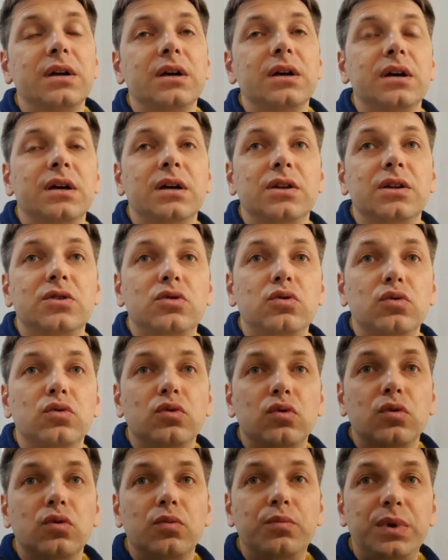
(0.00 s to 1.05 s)
uh,
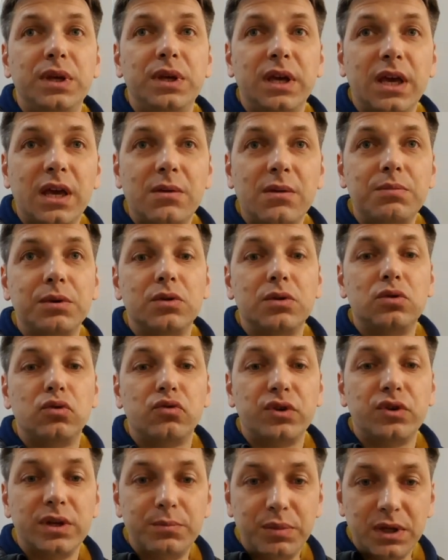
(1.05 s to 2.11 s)
to be able to
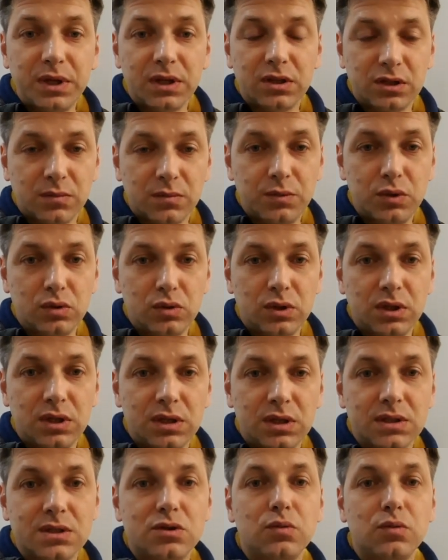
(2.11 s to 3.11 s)
rebuild communities,